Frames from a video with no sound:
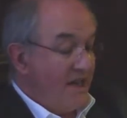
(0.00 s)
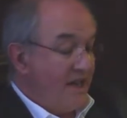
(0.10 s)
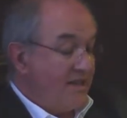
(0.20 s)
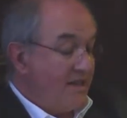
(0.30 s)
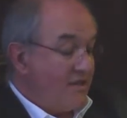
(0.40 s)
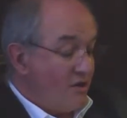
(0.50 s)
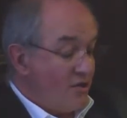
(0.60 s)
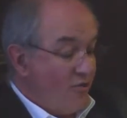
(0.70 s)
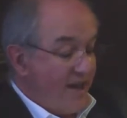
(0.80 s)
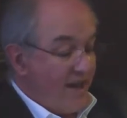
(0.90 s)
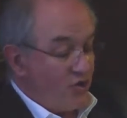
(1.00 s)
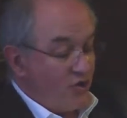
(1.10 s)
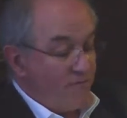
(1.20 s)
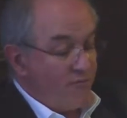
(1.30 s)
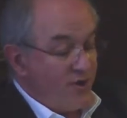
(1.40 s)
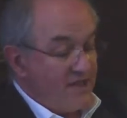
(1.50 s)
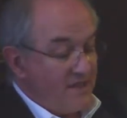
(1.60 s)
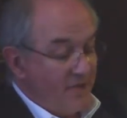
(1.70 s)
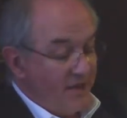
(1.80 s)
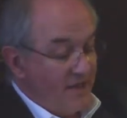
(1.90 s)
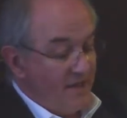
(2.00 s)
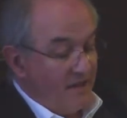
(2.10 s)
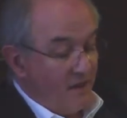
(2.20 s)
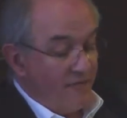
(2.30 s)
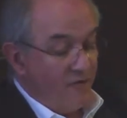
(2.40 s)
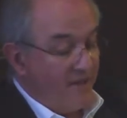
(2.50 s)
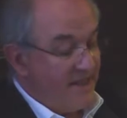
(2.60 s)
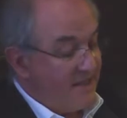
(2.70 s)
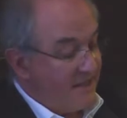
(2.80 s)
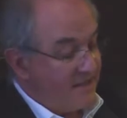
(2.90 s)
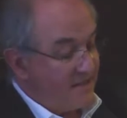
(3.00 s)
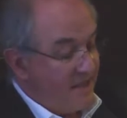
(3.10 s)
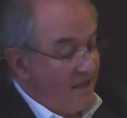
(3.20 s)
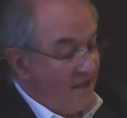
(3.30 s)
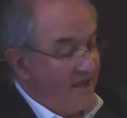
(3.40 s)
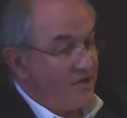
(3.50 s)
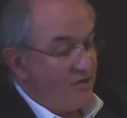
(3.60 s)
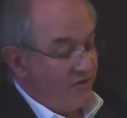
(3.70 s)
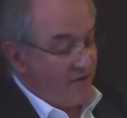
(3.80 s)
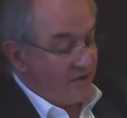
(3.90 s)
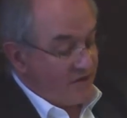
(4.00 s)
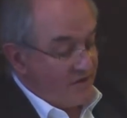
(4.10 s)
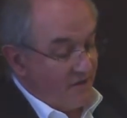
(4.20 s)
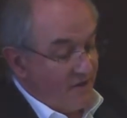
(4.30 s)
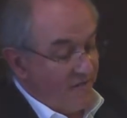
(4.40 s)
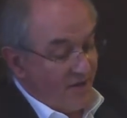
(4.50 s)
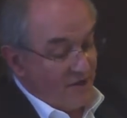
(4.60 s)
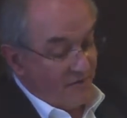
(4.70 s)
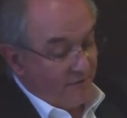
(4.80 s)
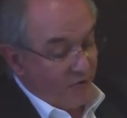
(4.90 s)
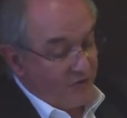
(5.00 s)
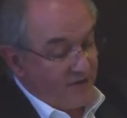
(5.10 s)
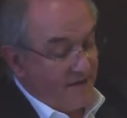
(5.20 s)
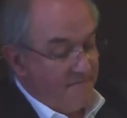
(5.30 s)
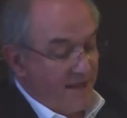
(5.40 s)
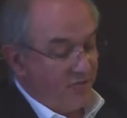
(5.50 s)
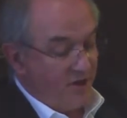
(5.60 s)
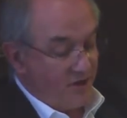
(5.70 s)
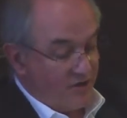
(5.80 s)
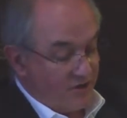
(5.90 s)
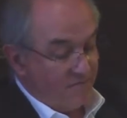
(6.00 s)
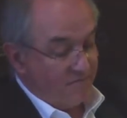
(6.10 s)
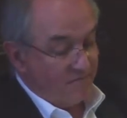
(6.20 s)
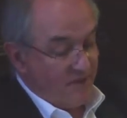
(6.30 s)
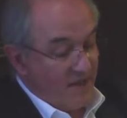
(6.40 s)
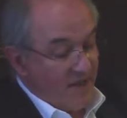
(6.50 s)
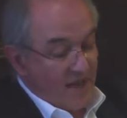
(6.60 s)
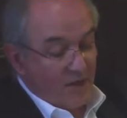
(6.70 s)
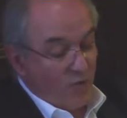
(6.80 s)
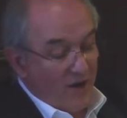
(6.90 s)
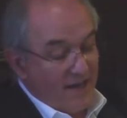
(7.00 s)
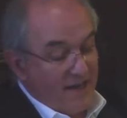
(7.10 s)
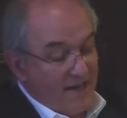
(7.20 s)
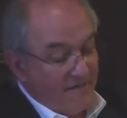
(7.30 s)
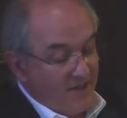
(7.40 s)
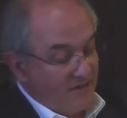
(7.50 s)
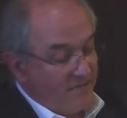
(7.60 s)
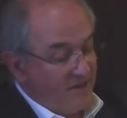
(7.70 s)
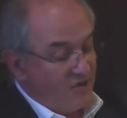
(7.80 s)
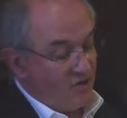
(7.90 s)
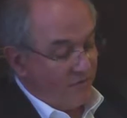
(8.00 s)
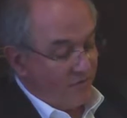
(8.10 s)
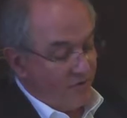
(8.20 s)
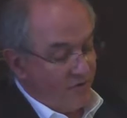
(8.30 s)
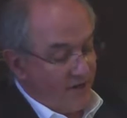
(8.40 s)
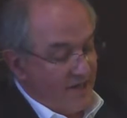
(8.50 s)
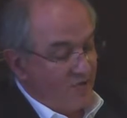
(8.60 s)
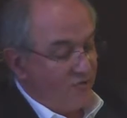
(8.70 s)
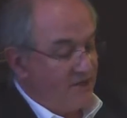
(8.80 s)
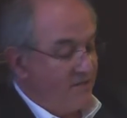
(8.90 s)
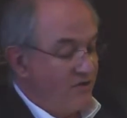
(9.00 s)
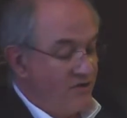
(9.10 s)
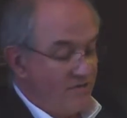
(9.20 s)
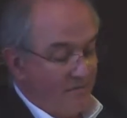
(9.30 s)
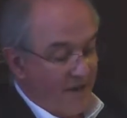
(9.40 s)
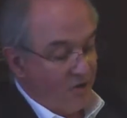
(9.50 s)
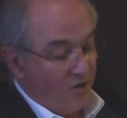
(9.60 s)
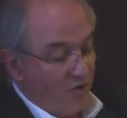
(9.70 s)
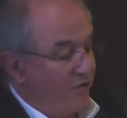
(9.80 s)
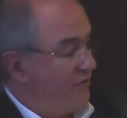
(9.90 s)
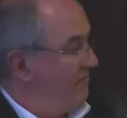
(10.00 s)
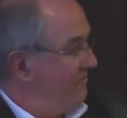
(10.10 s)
It is a creation principally of romantics, historians, philosophers, and patriots. It will inevitably suffer in treatment by a lawyer."